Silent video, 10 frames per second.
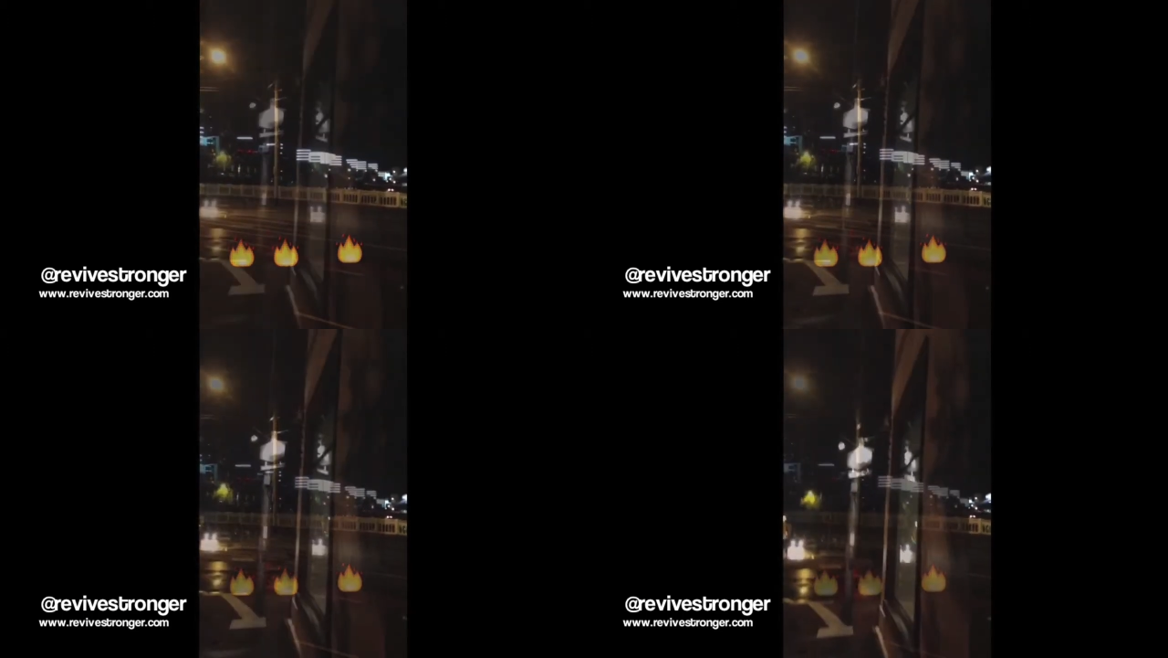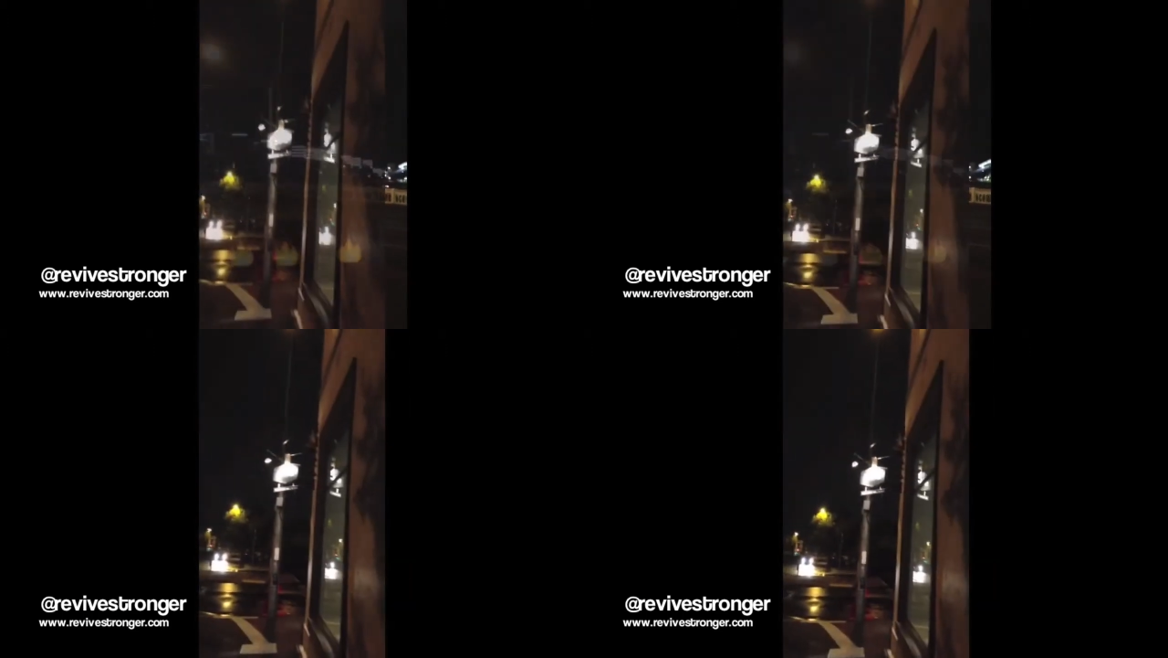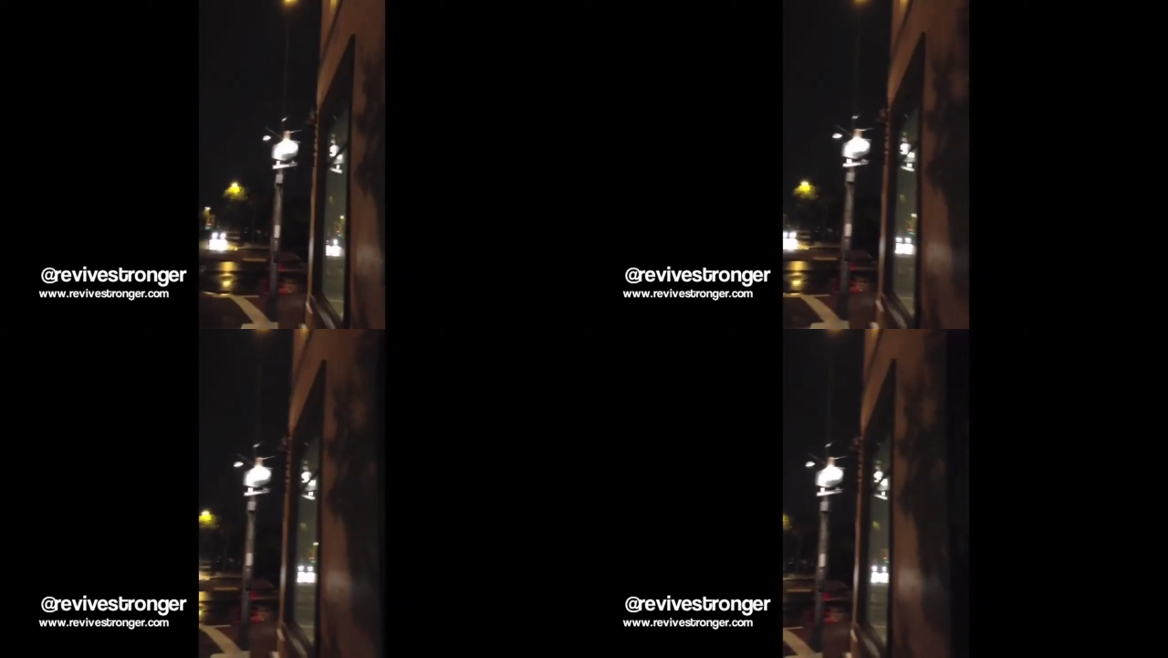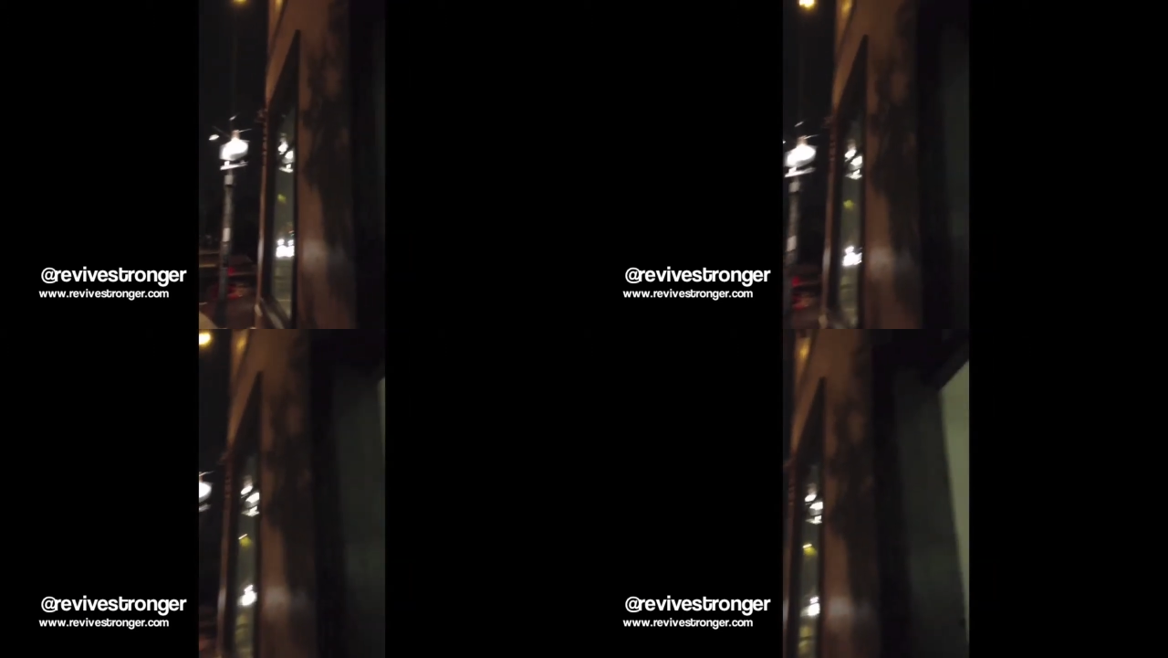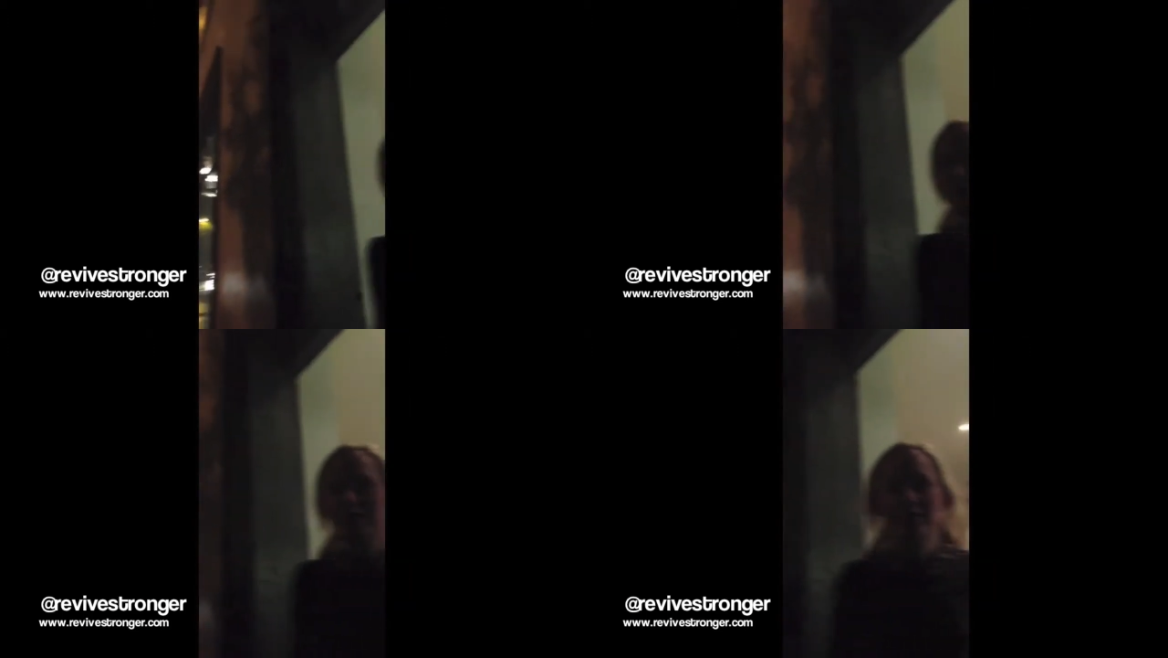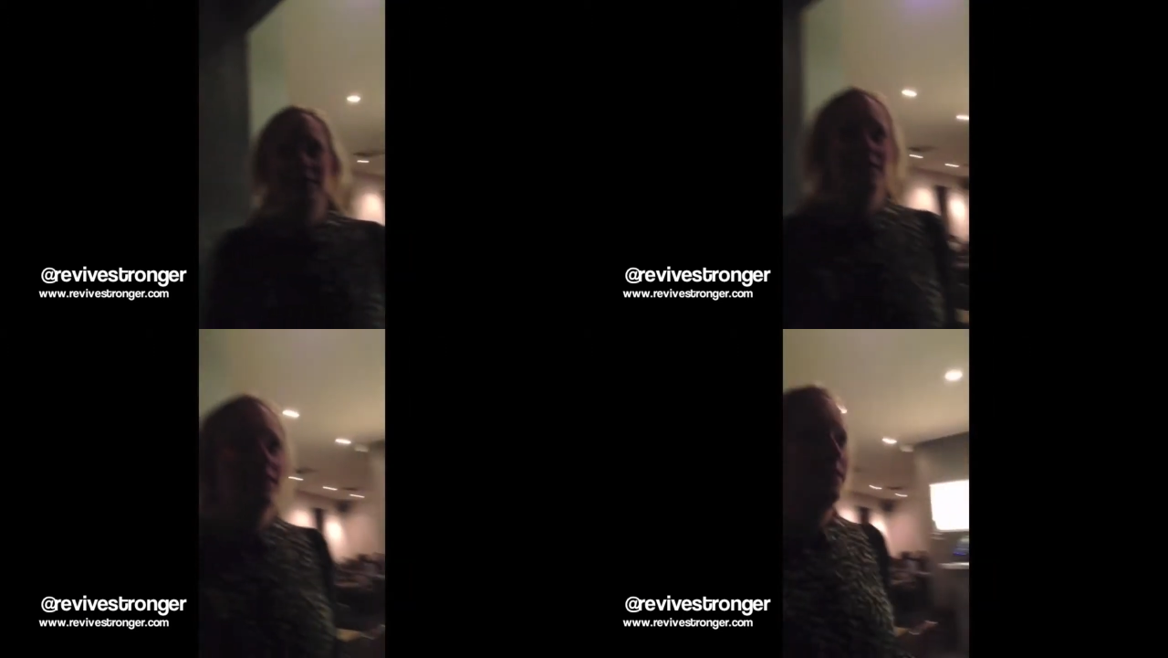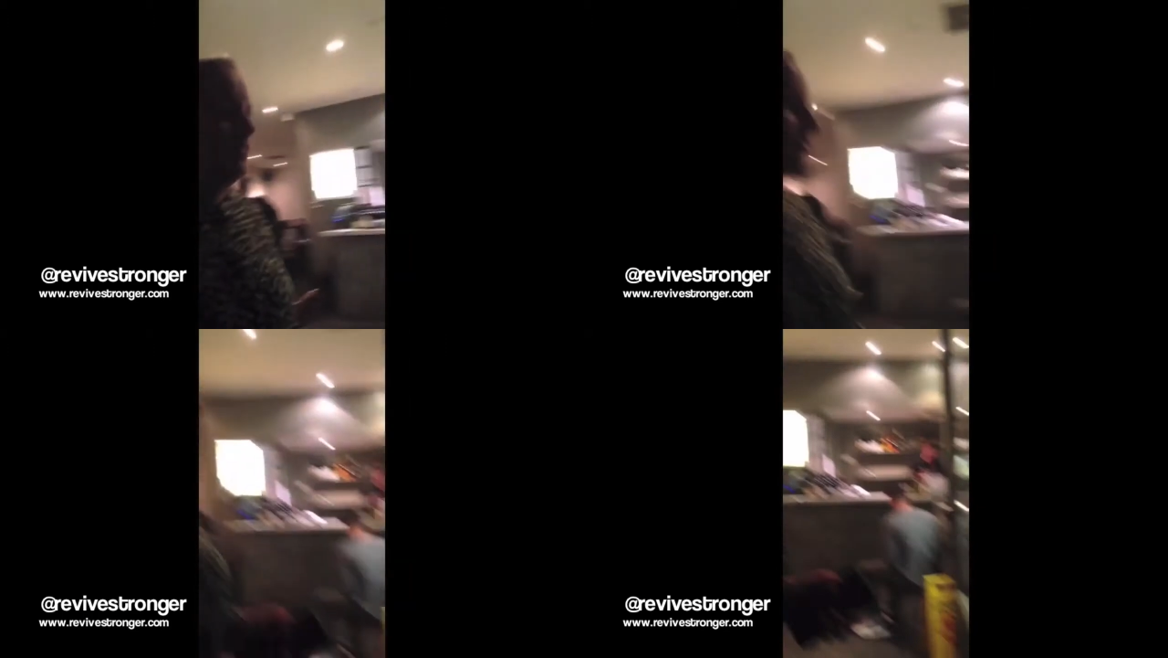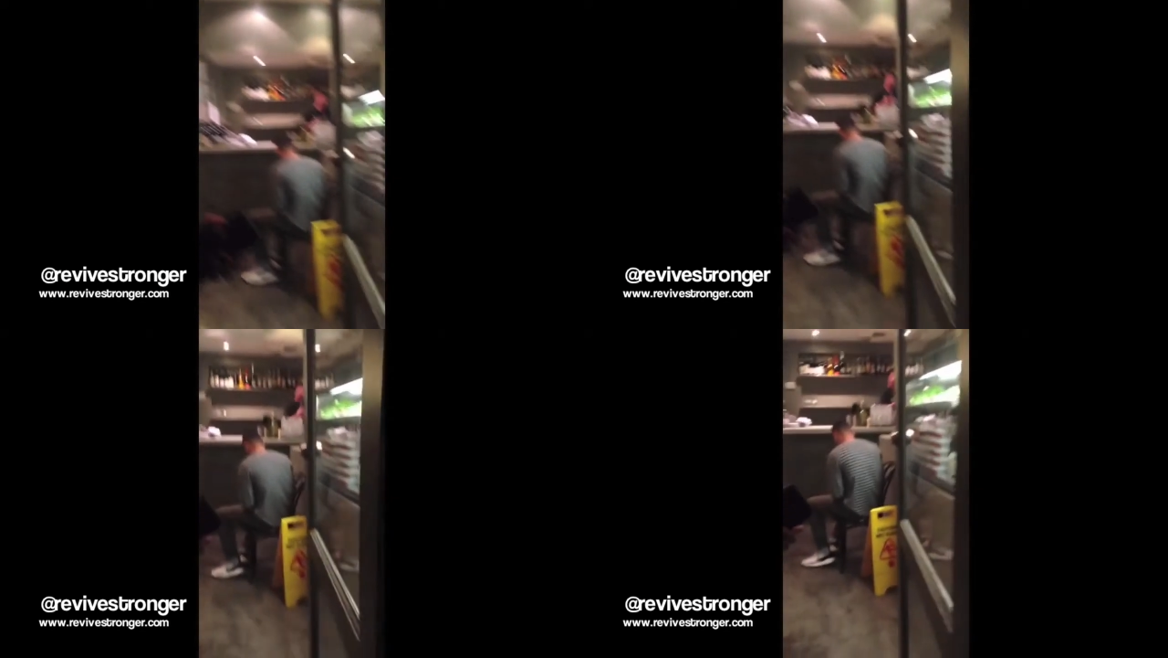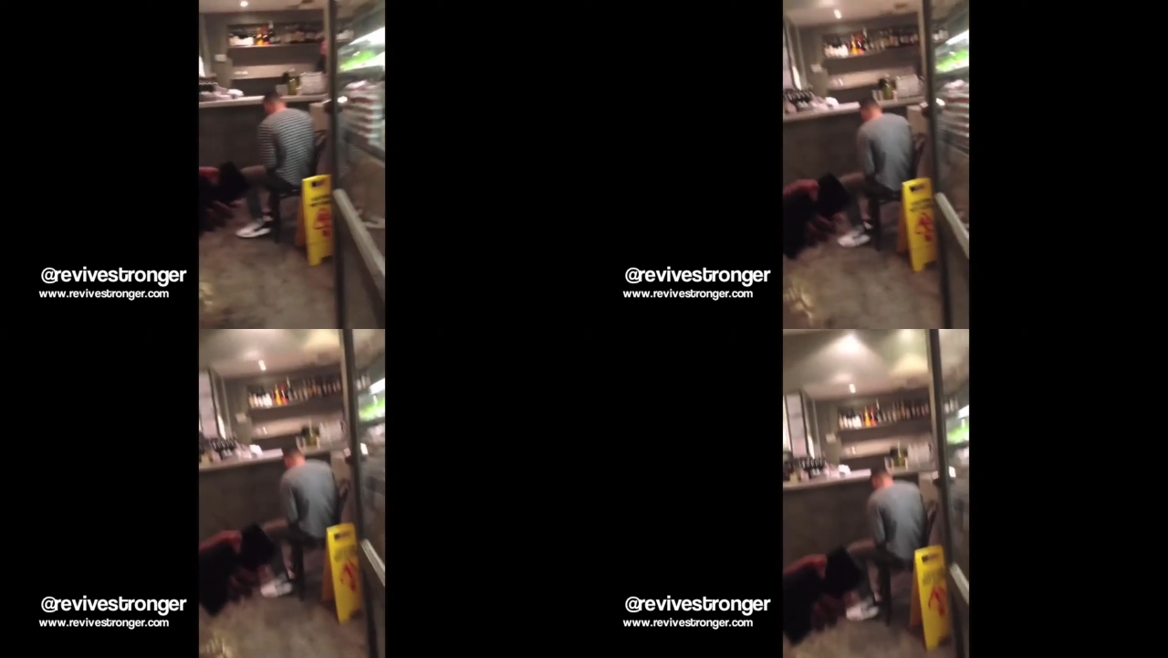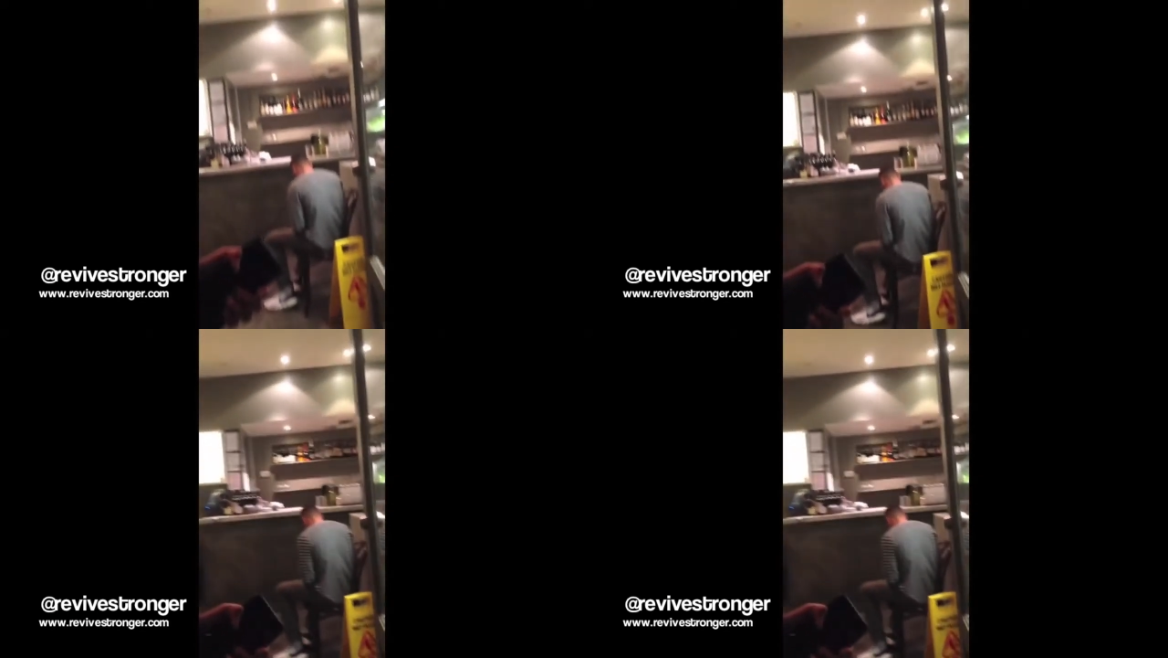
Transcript: No face is visible, so there are no lips to read.